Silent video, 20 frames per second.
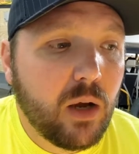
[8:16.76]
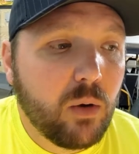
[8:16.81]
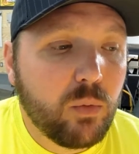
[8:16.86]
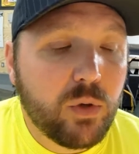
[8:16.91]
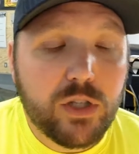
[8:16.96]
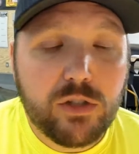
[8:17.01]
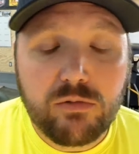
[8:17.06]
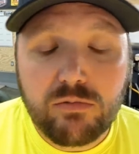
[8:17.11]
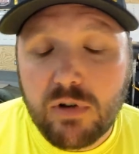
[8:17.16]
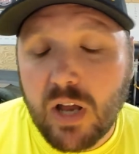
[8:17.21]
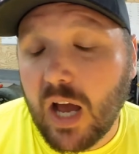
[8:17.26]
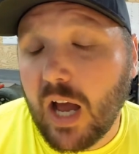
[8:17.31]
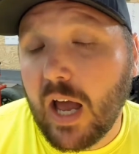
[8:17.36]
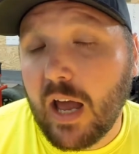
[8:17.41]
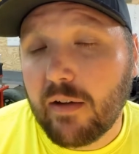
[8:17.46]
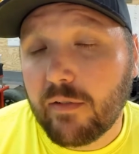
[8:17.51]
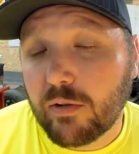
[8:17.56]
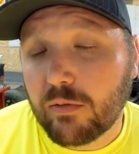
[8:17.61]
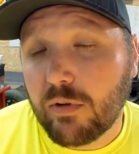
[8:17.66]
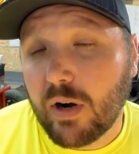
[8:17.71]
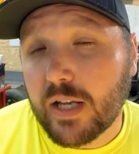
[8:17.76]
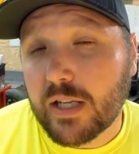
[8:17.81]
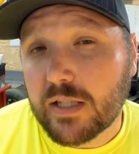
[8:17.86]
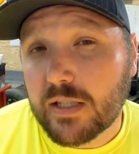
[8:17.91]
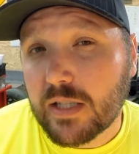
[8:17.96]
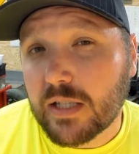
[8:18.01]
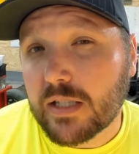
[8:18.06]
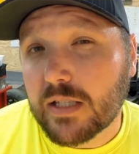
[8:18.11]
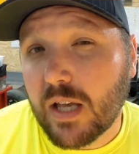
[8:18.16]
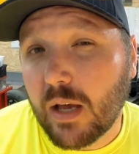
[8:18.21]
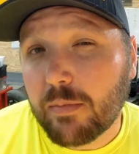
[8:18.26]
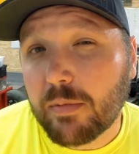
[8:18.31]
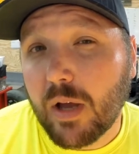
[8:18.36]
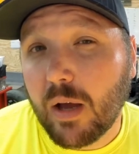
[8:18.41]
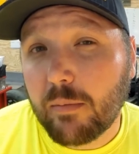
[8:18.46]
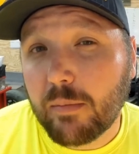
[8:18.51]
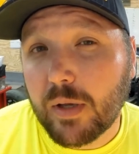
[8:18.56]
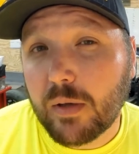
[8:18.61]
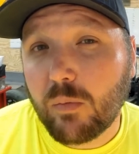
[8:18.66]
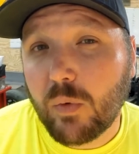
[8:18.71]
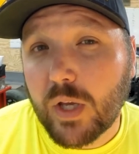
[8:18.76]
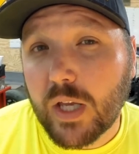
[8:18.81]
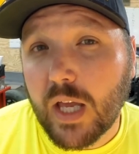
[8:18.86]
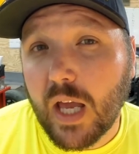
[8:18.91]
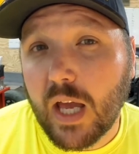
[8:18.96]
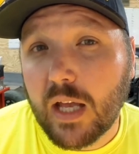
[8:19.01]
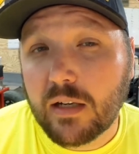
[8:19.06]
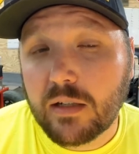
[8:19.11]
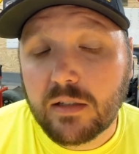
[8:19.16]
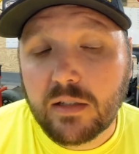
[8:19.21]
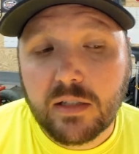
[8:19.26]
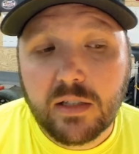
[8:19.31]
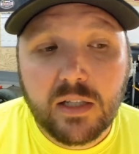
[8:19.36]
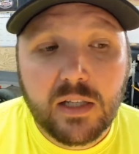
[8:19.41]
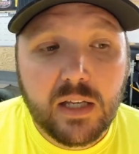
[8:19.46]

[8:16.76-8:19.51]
We do not have a race this upcoming weekend.